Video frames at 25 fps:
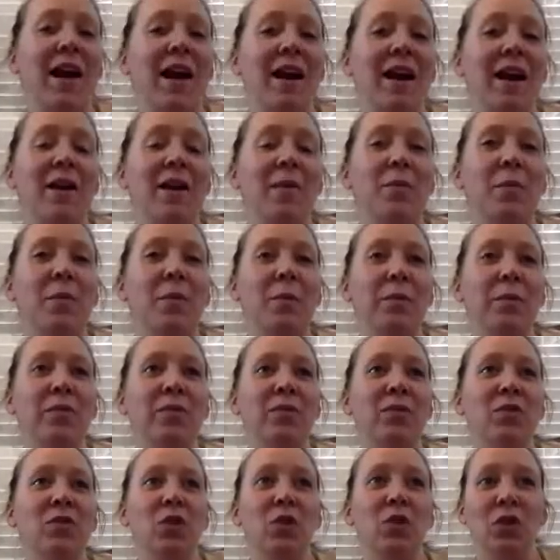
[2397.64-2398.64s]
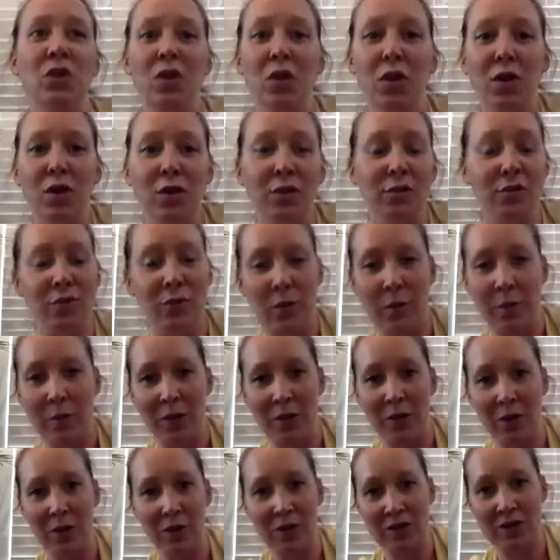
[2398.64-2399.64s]
am to learn from
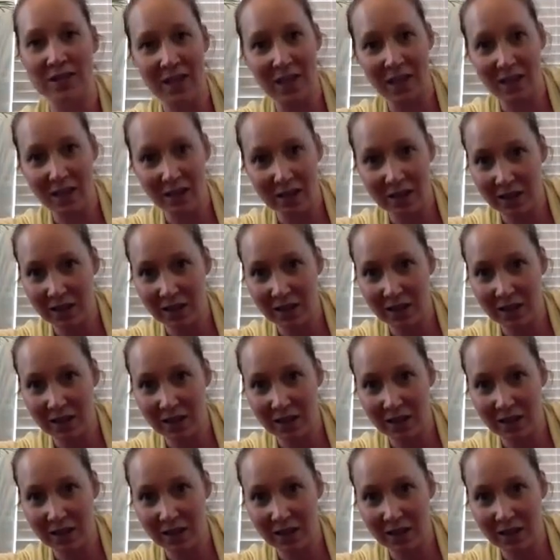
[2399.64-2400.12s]
you? Because I think